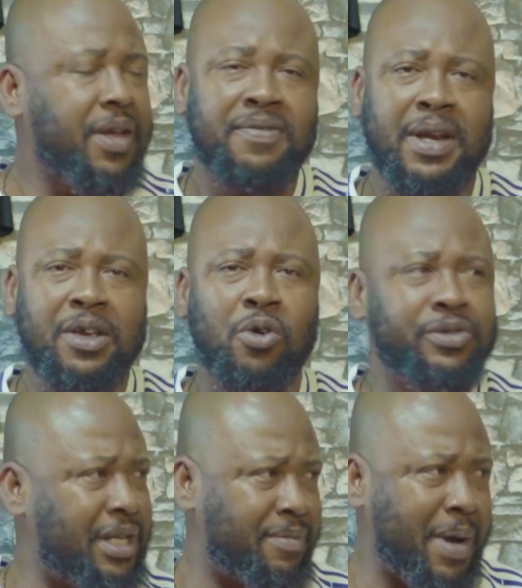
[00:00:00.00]
3
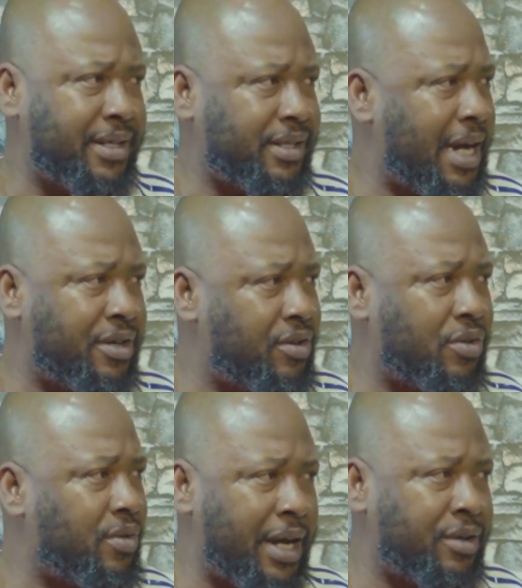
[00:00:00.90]
goals in a match. I don't
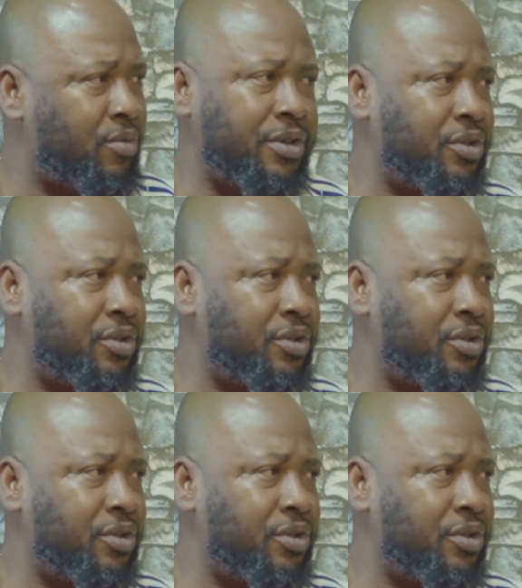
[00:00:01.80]
know. I don't want to know.